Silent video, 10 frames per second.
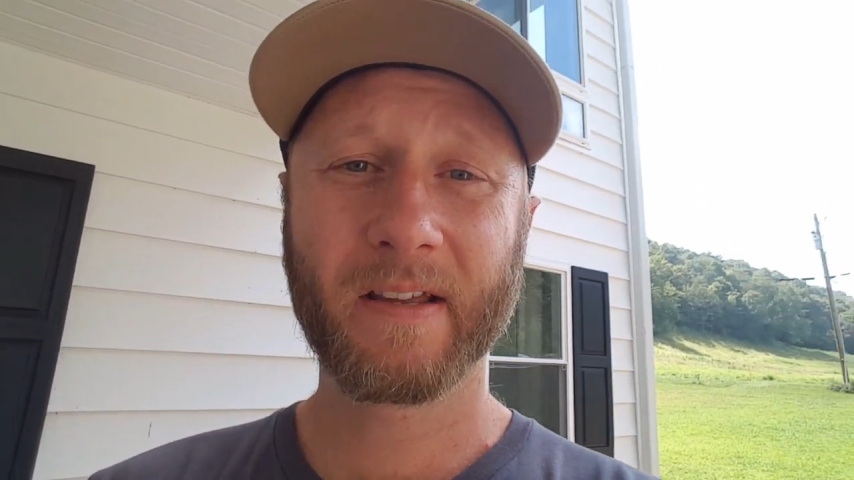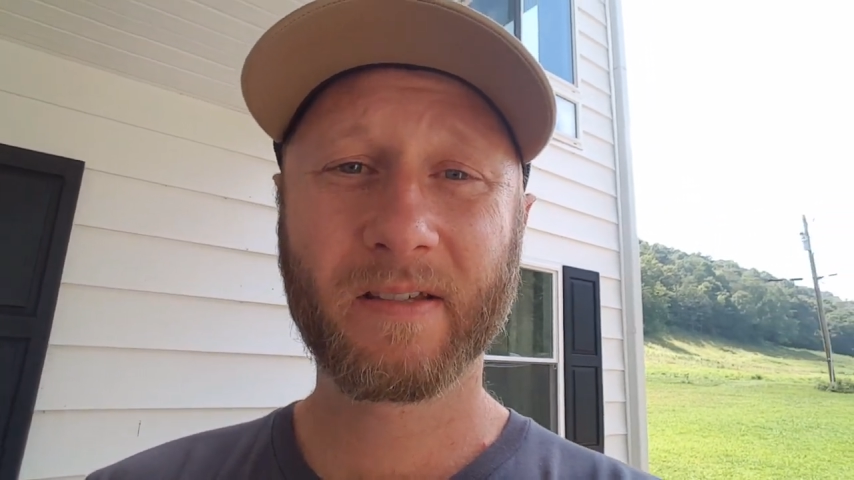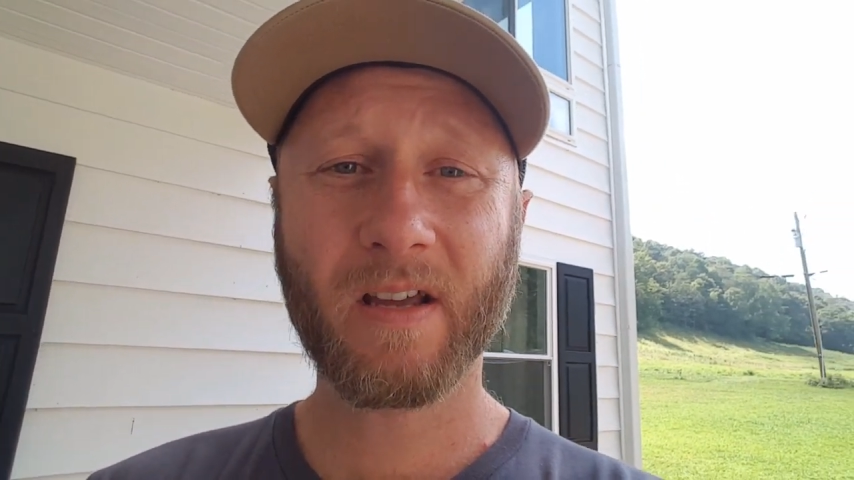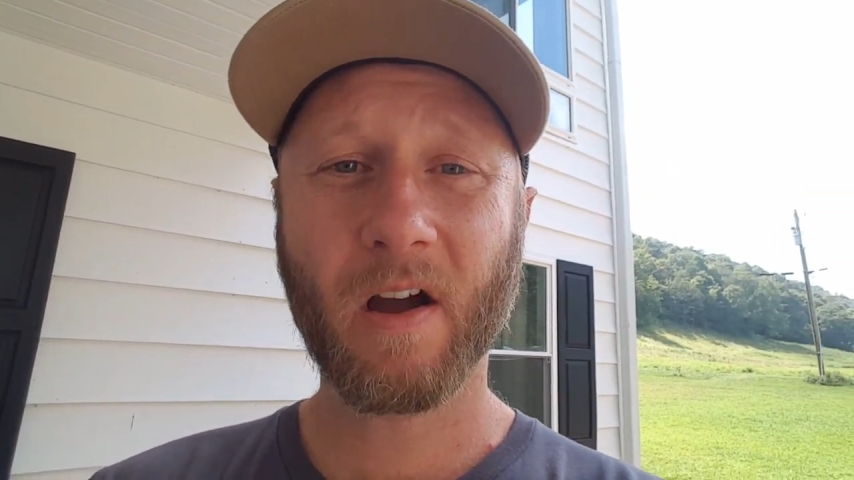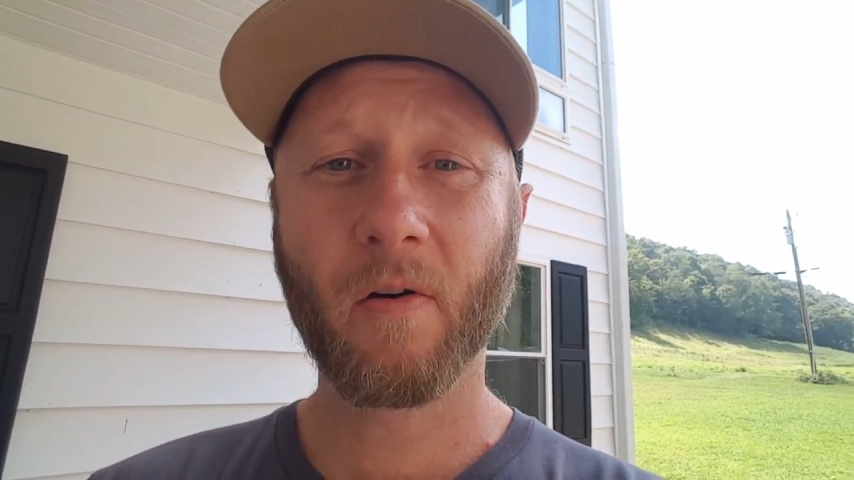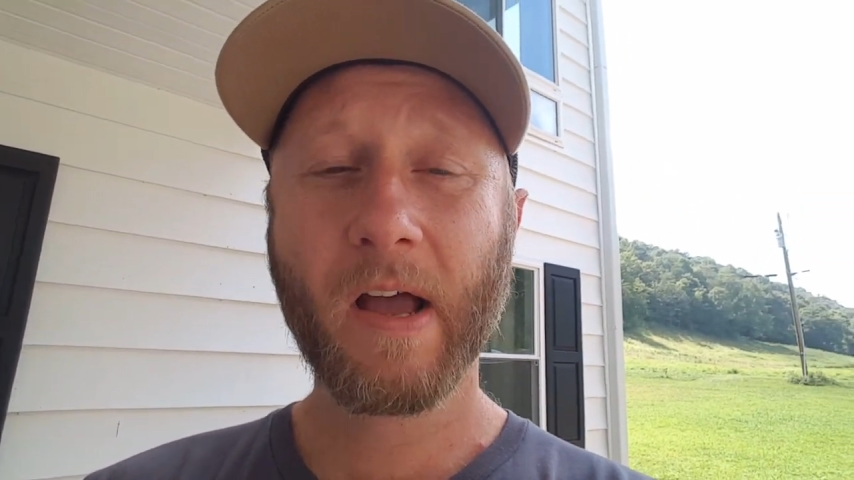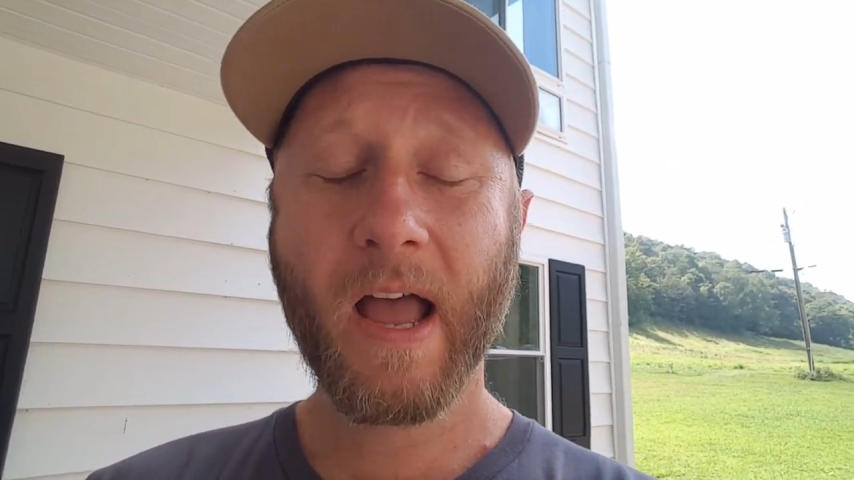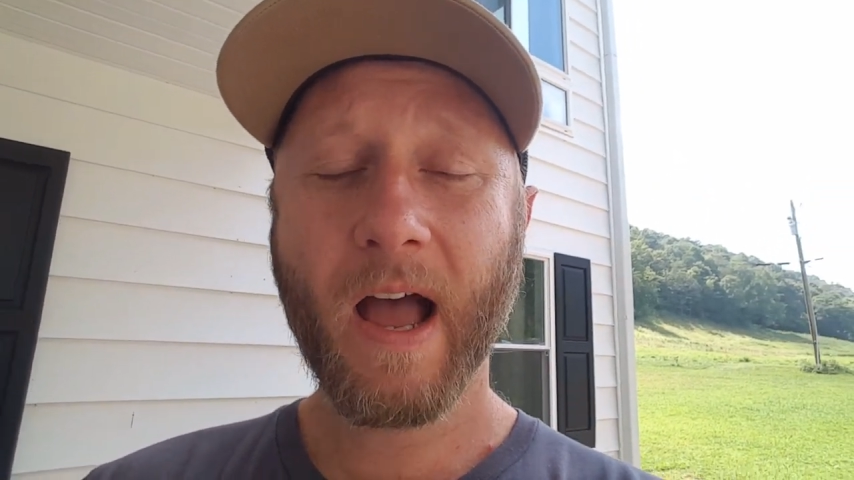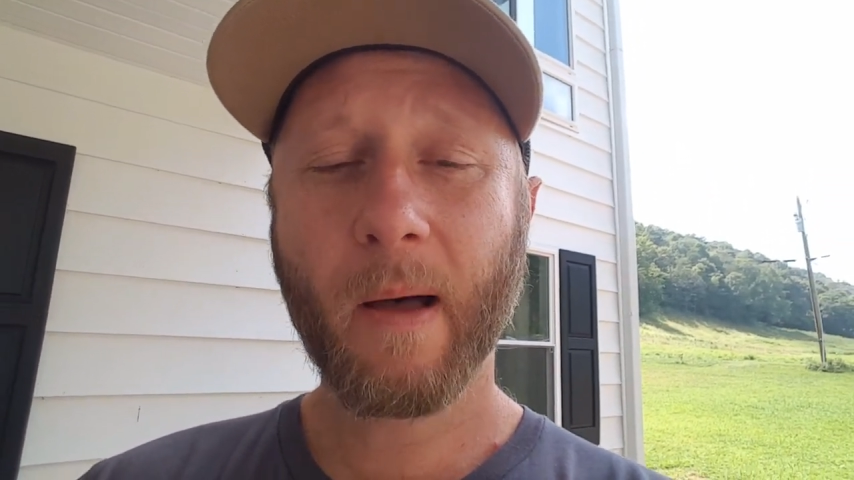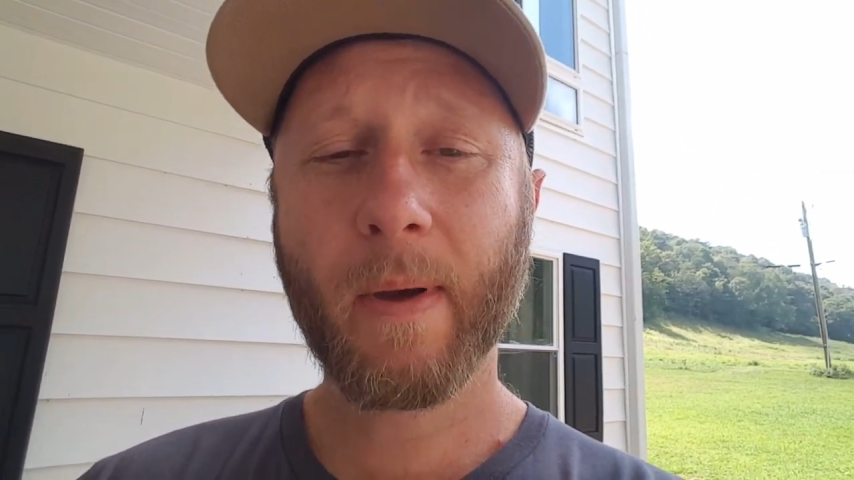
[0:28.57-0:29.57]
So
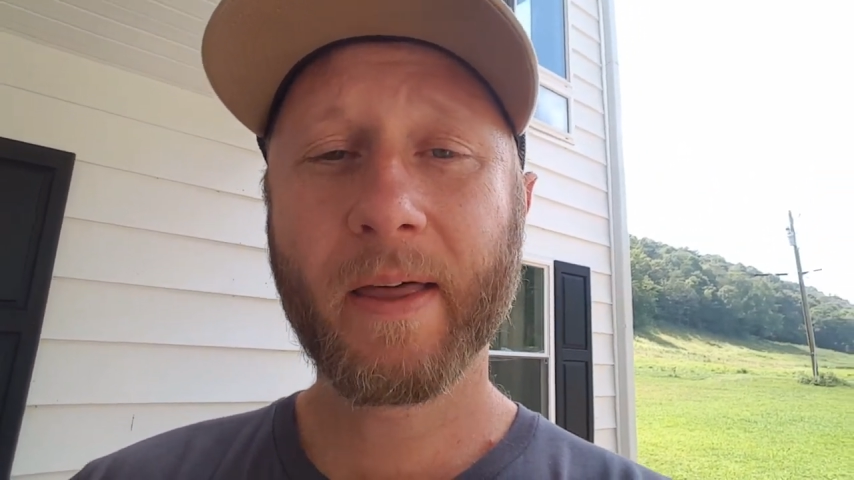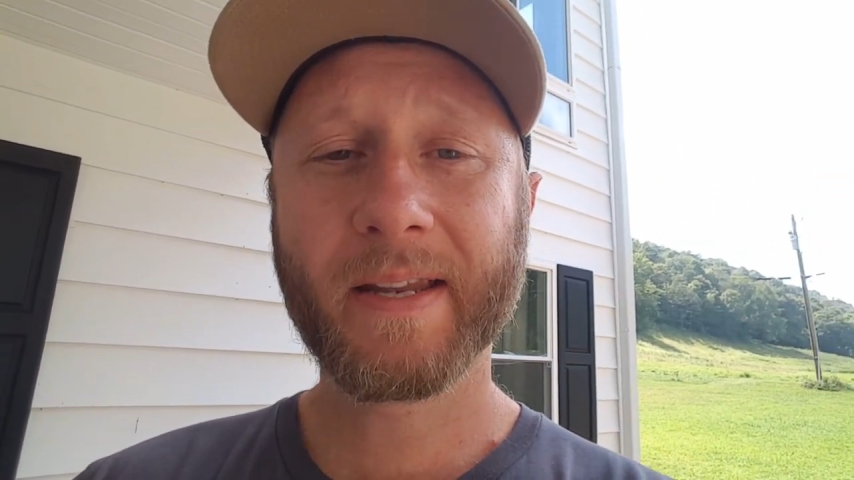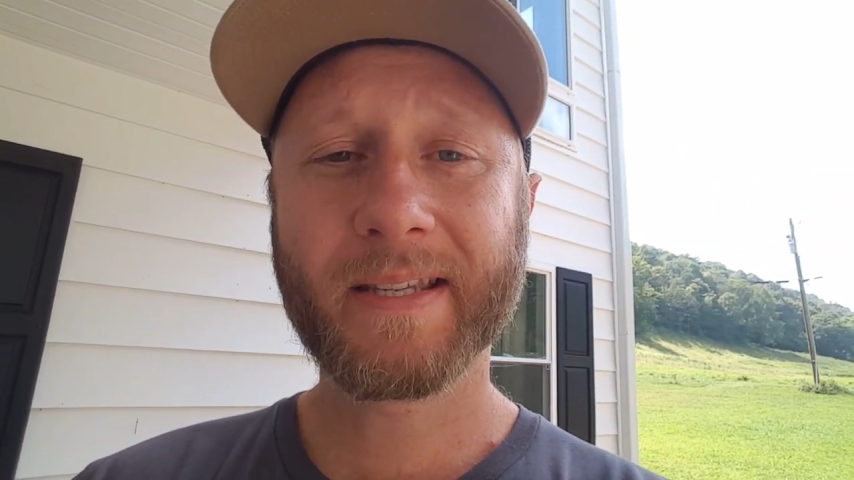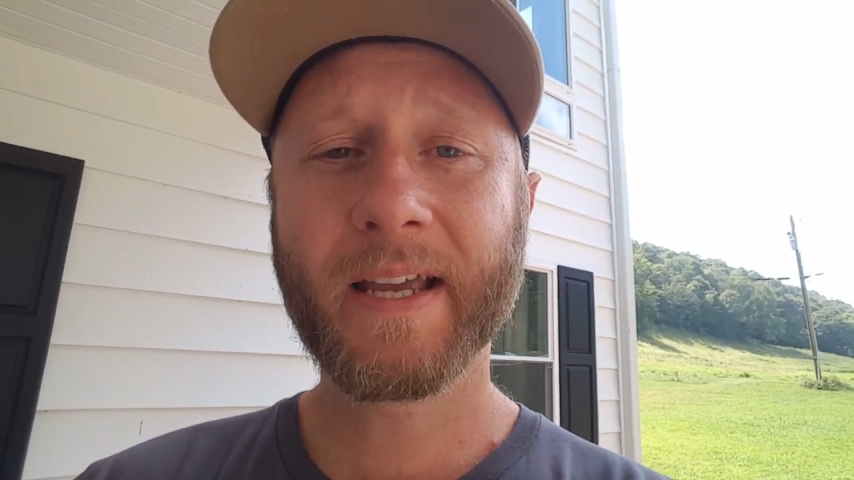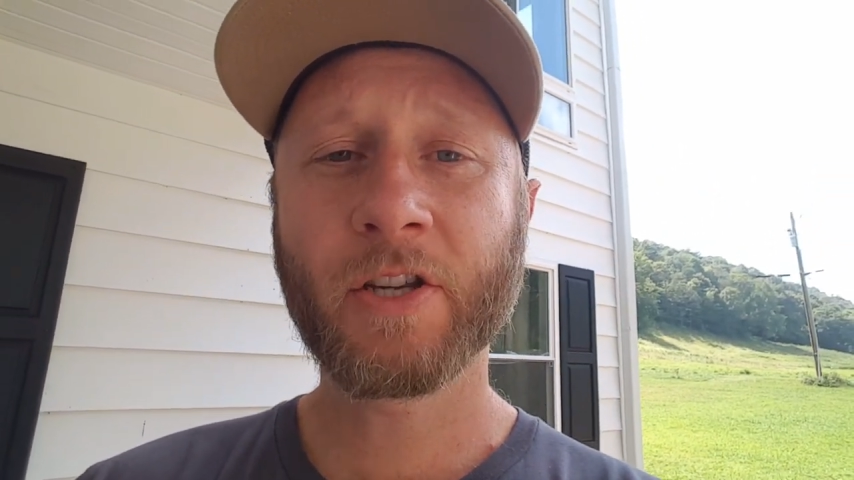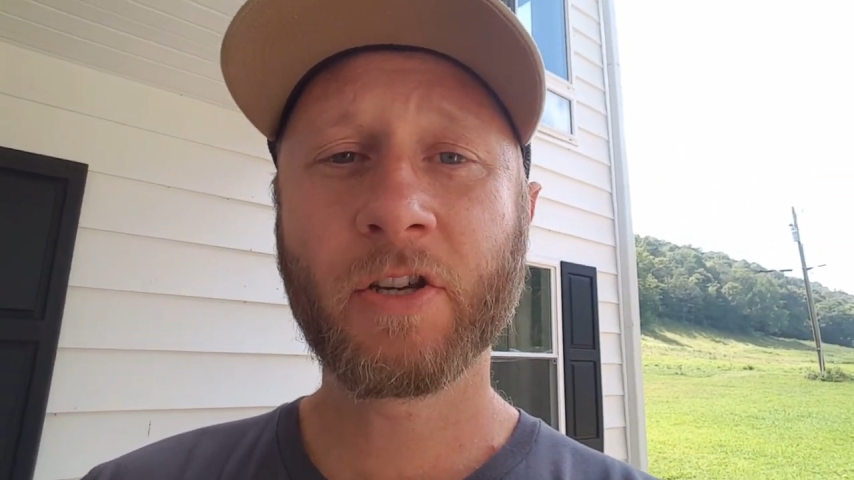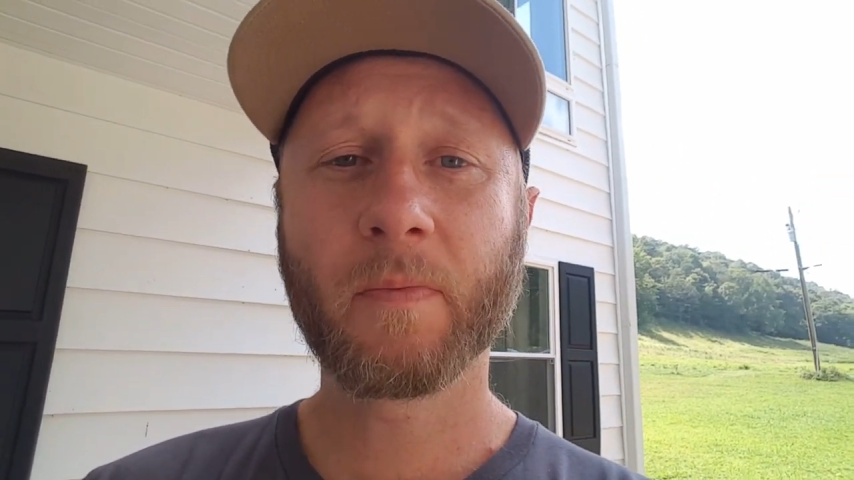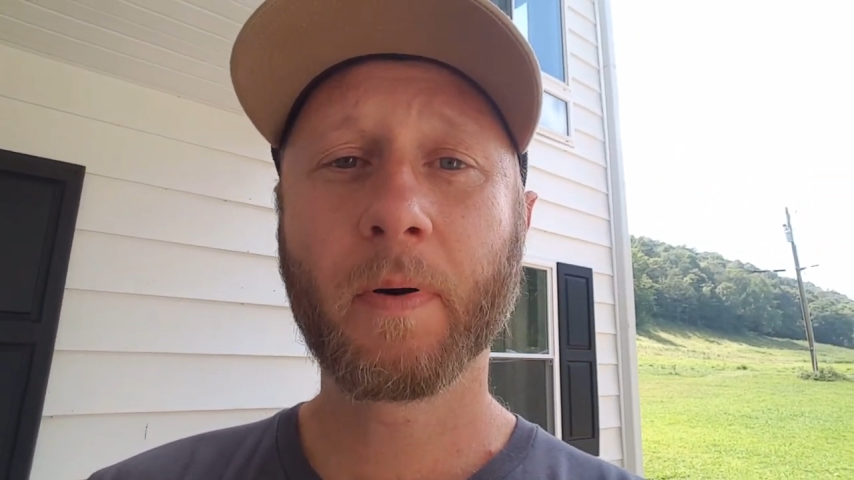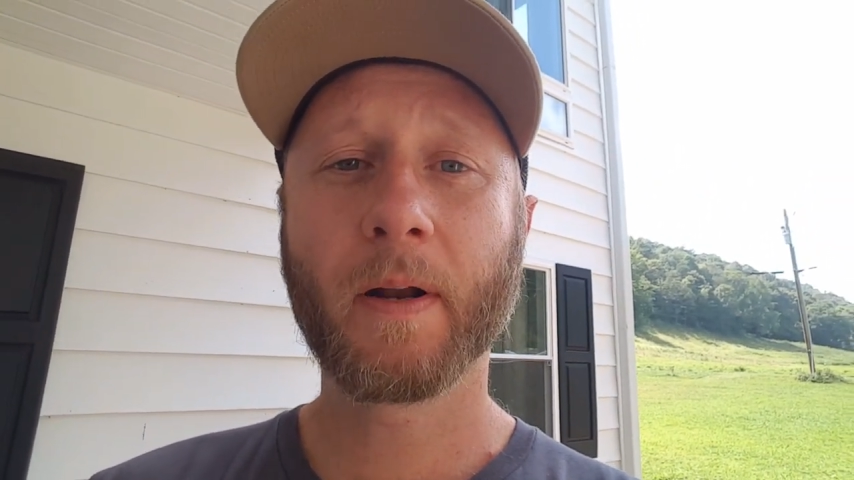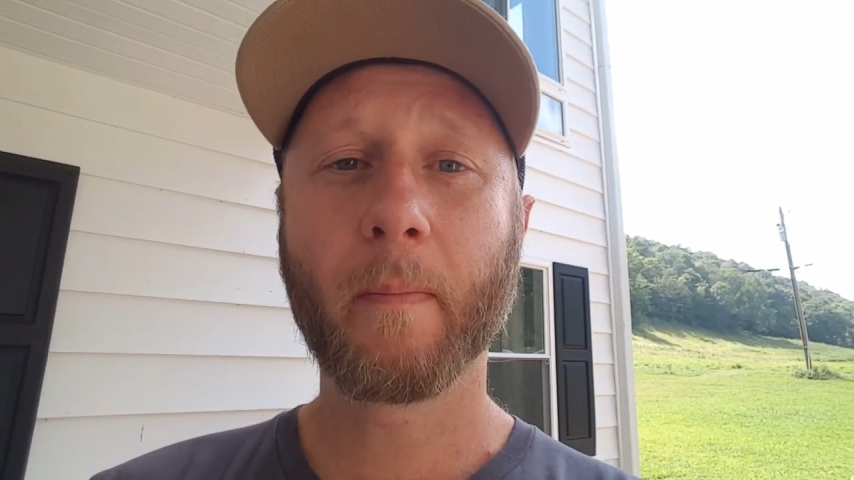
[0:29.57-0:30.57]
I made a decision to
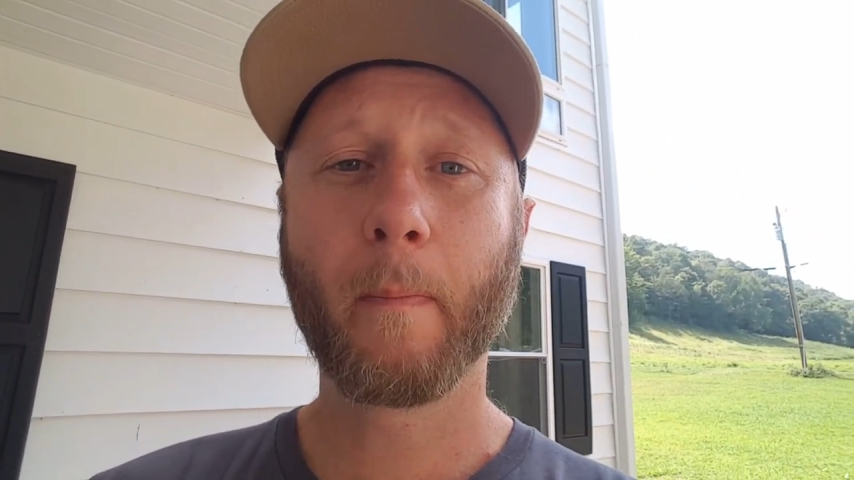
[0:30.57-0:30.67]
put them